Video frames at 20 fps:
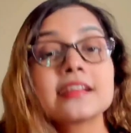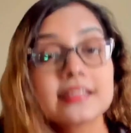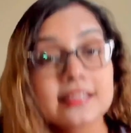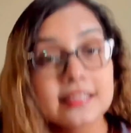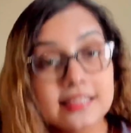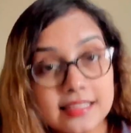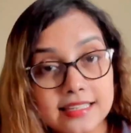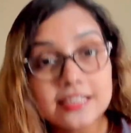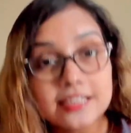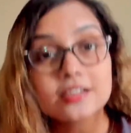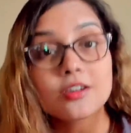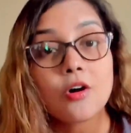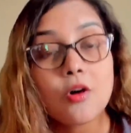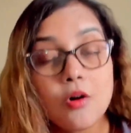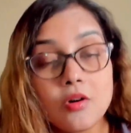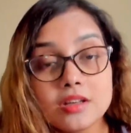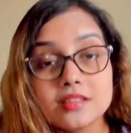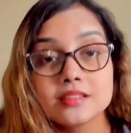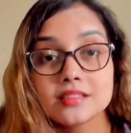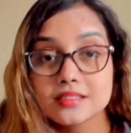Click
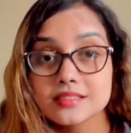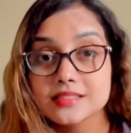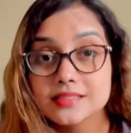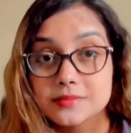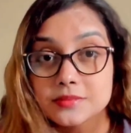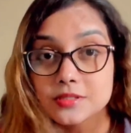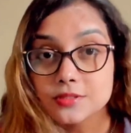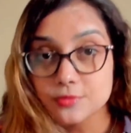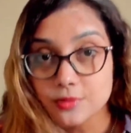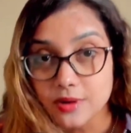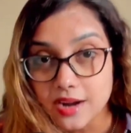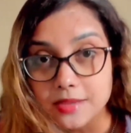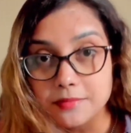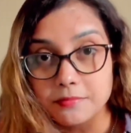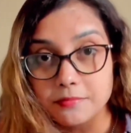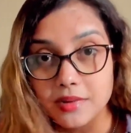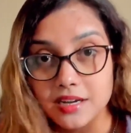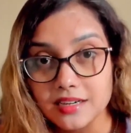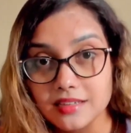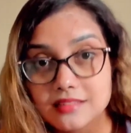on the subscribe
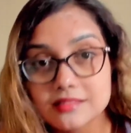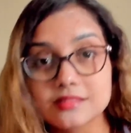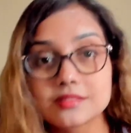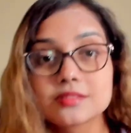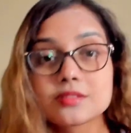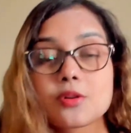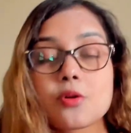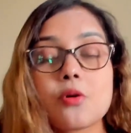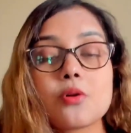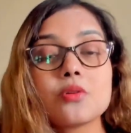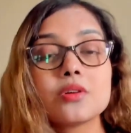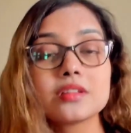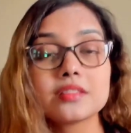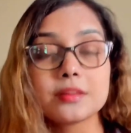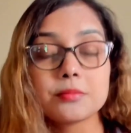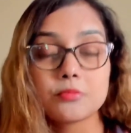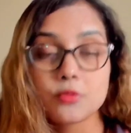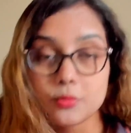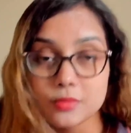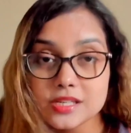button so the
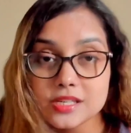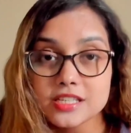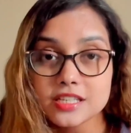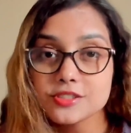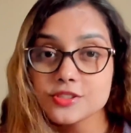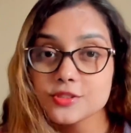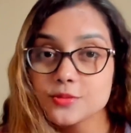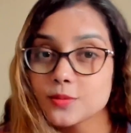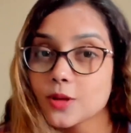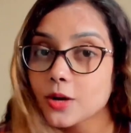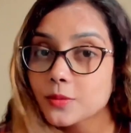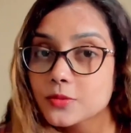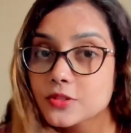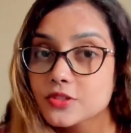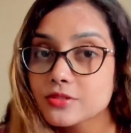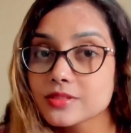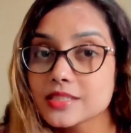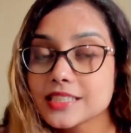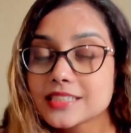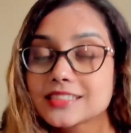moment a new blog post
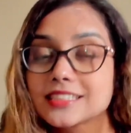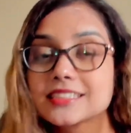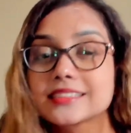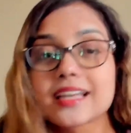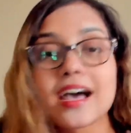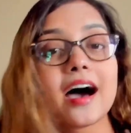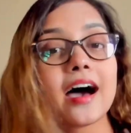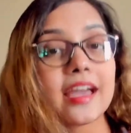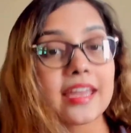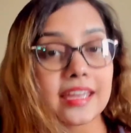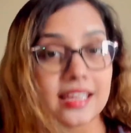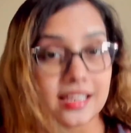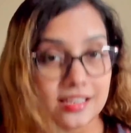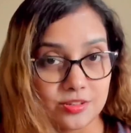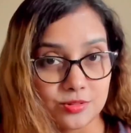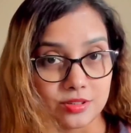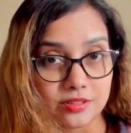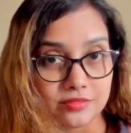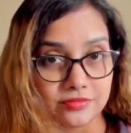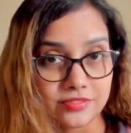releases, I can
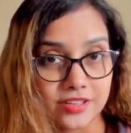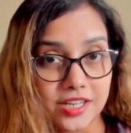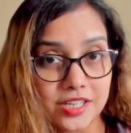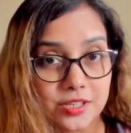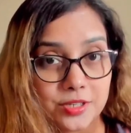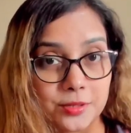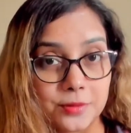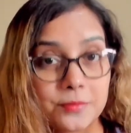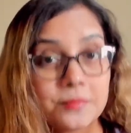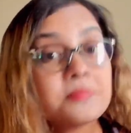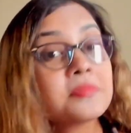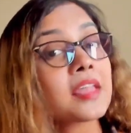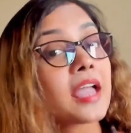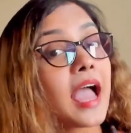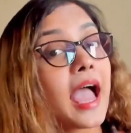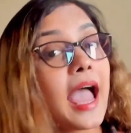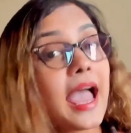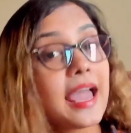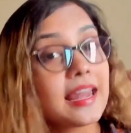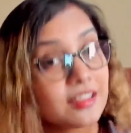notify you.
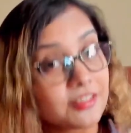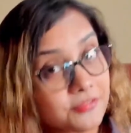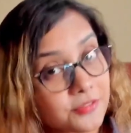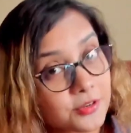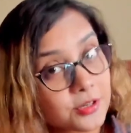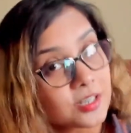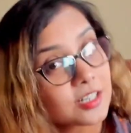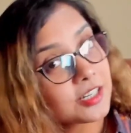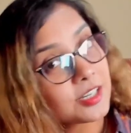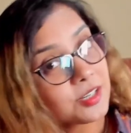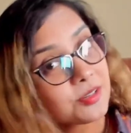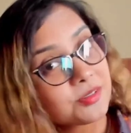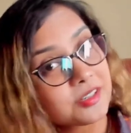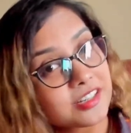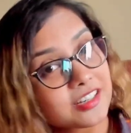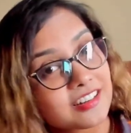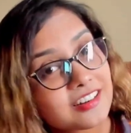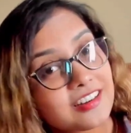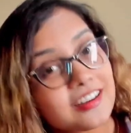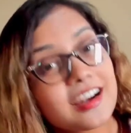And if you're new
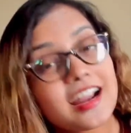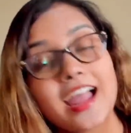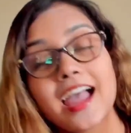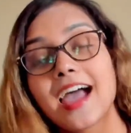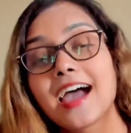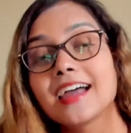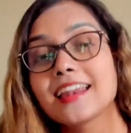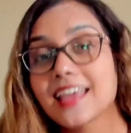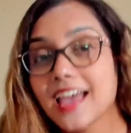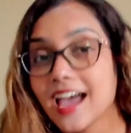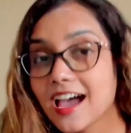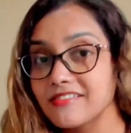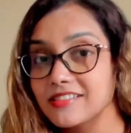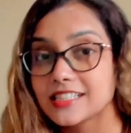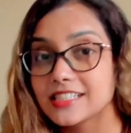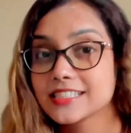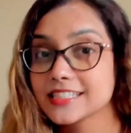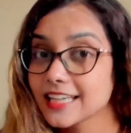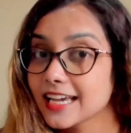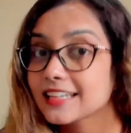here and
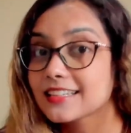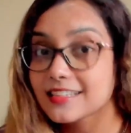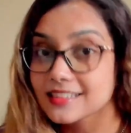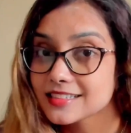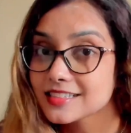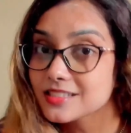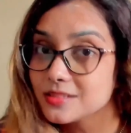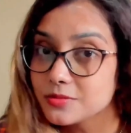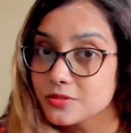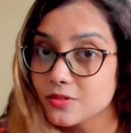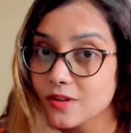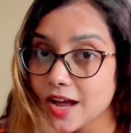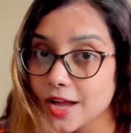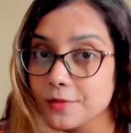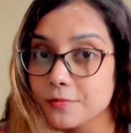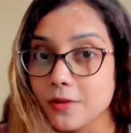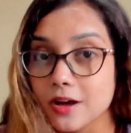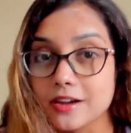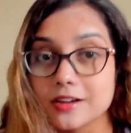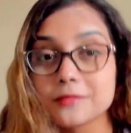haven't yet hit the
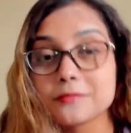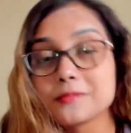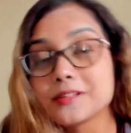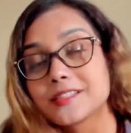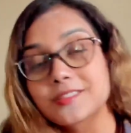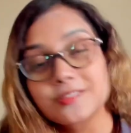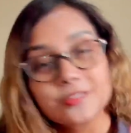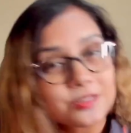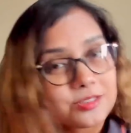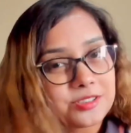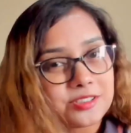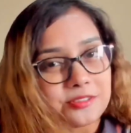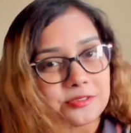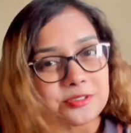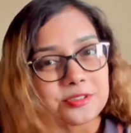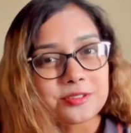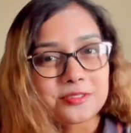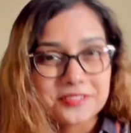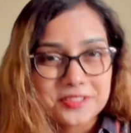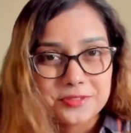subscribe button, please go do
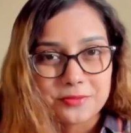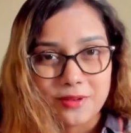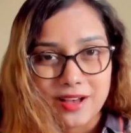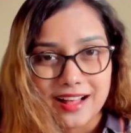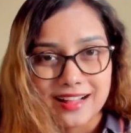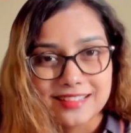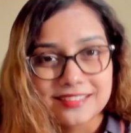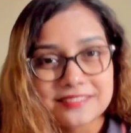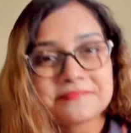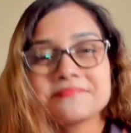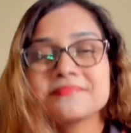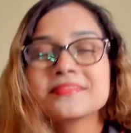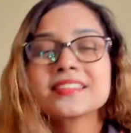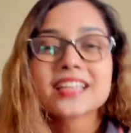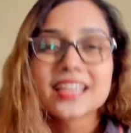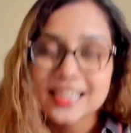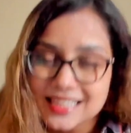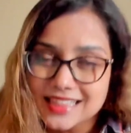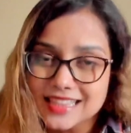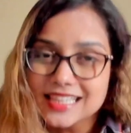so as well.
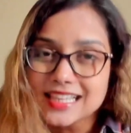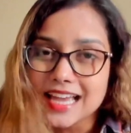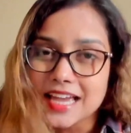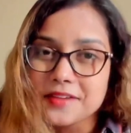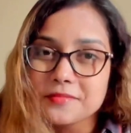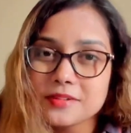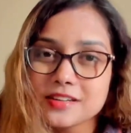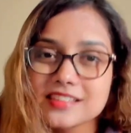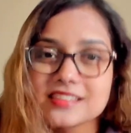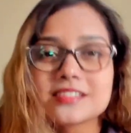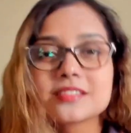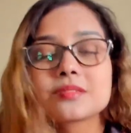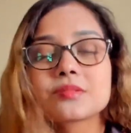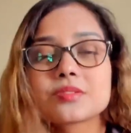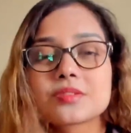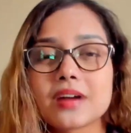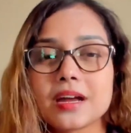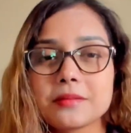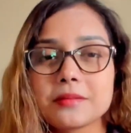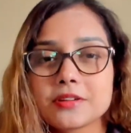Hit the like button, the
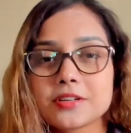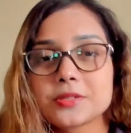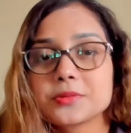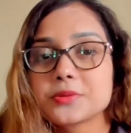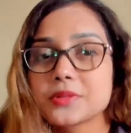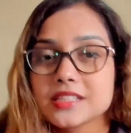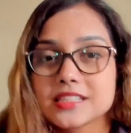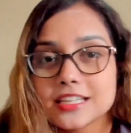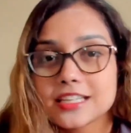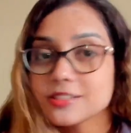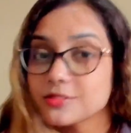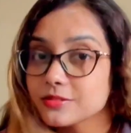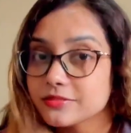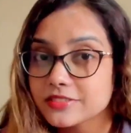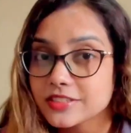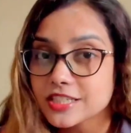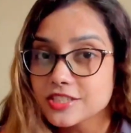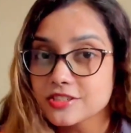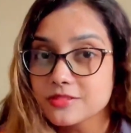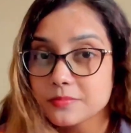subscribe button, ring that
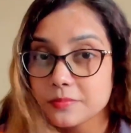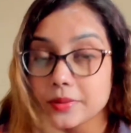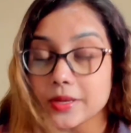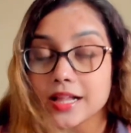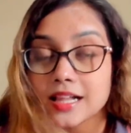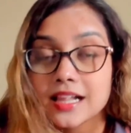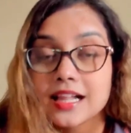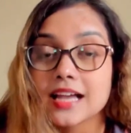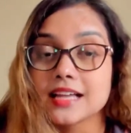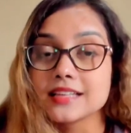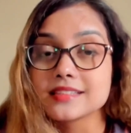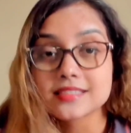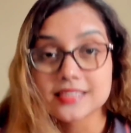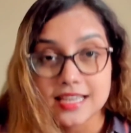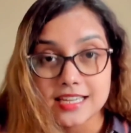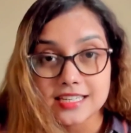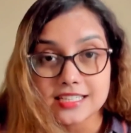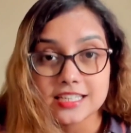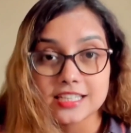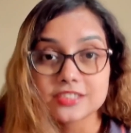notification bell, and
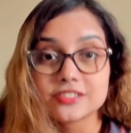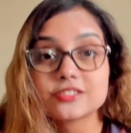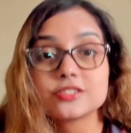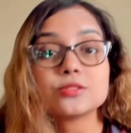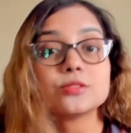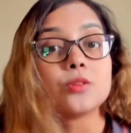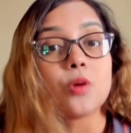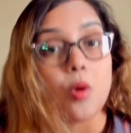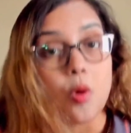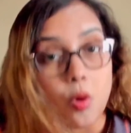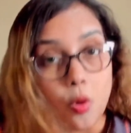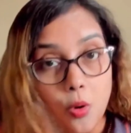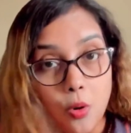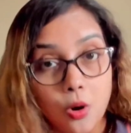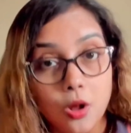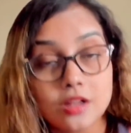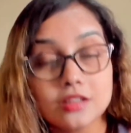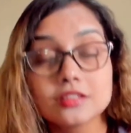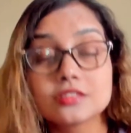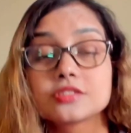set it to
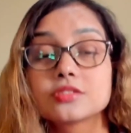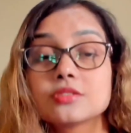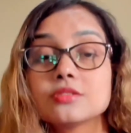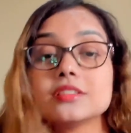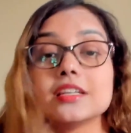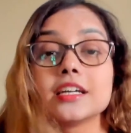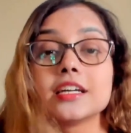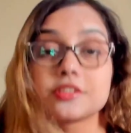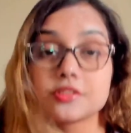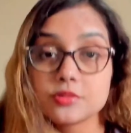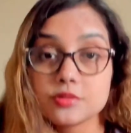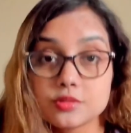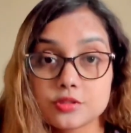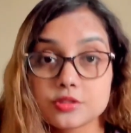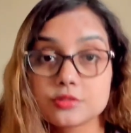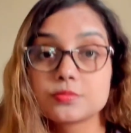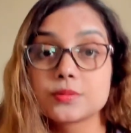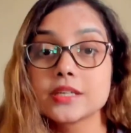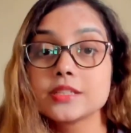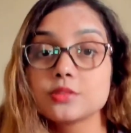all so that
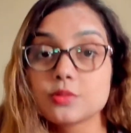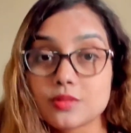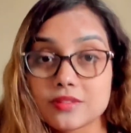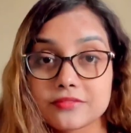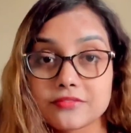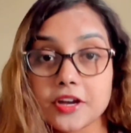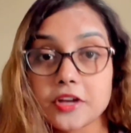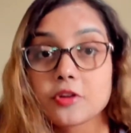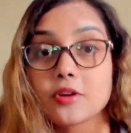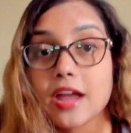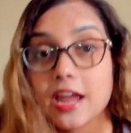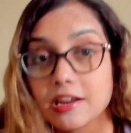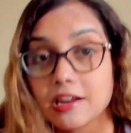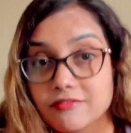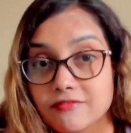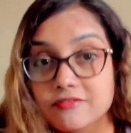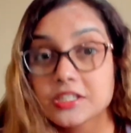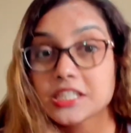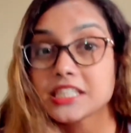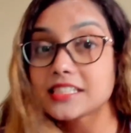YouTube can notify you
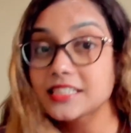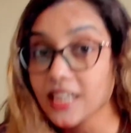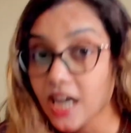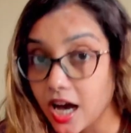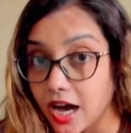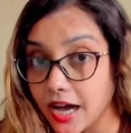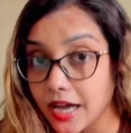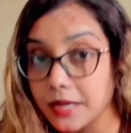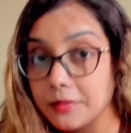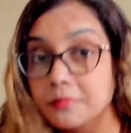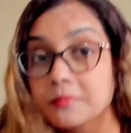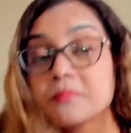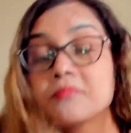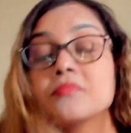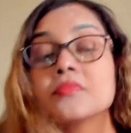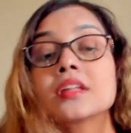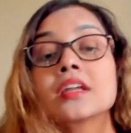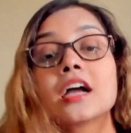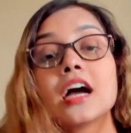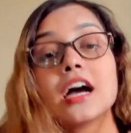every time
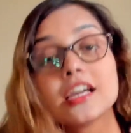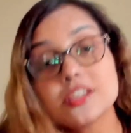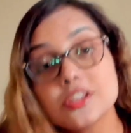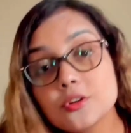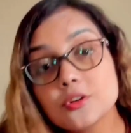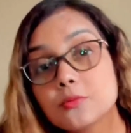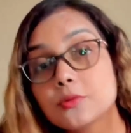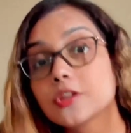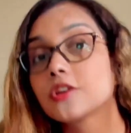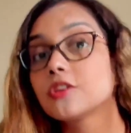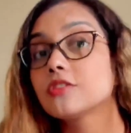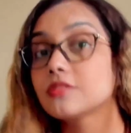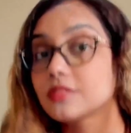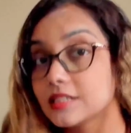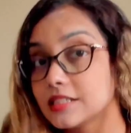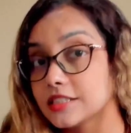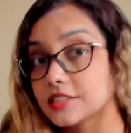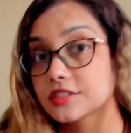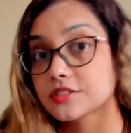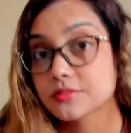a new video
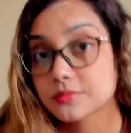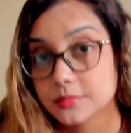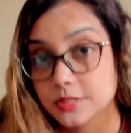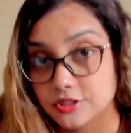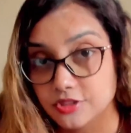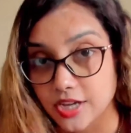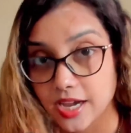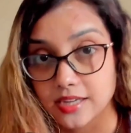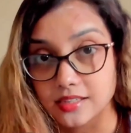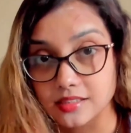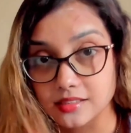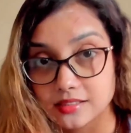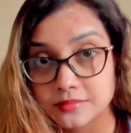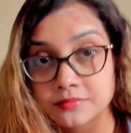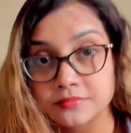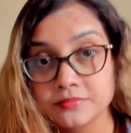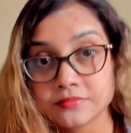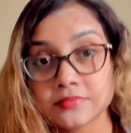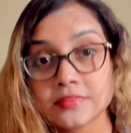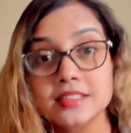releases from the channel.
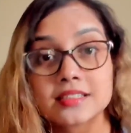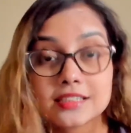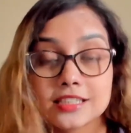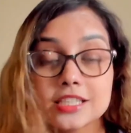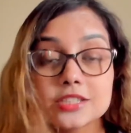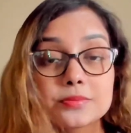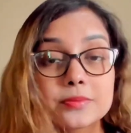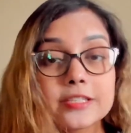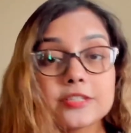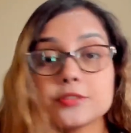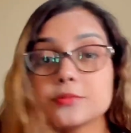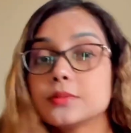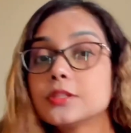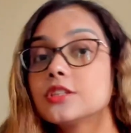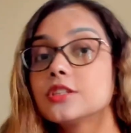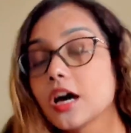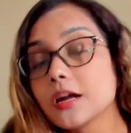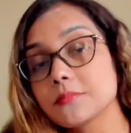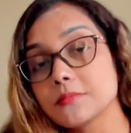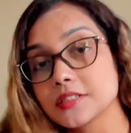This way, you will
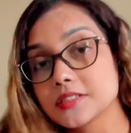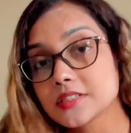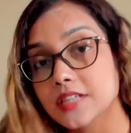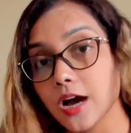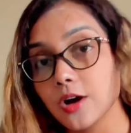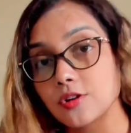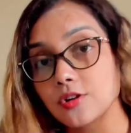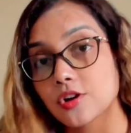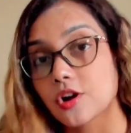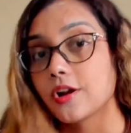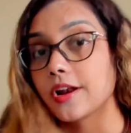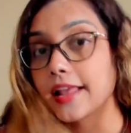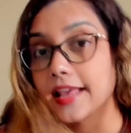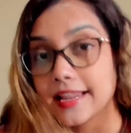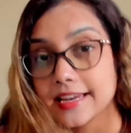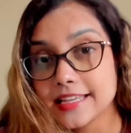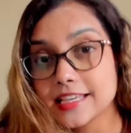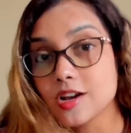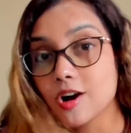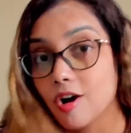not miss out on
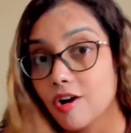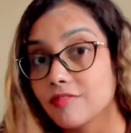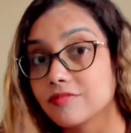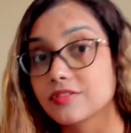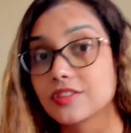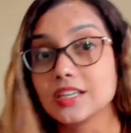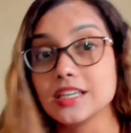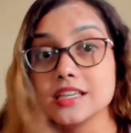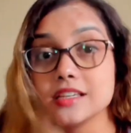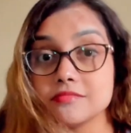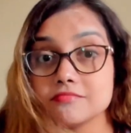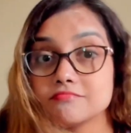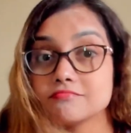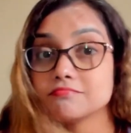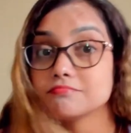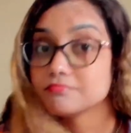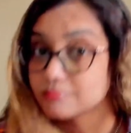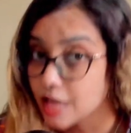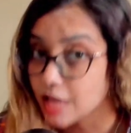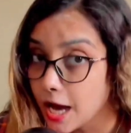any of the
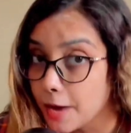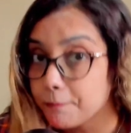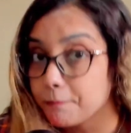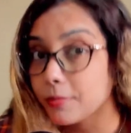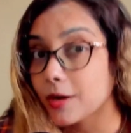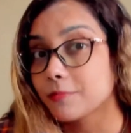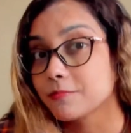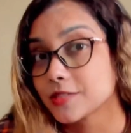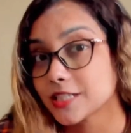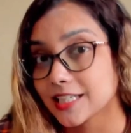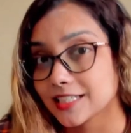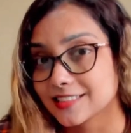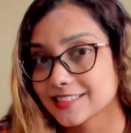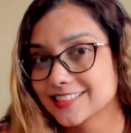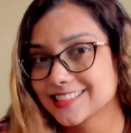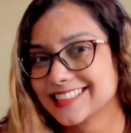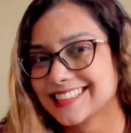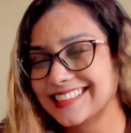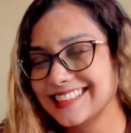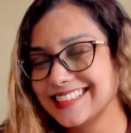updates.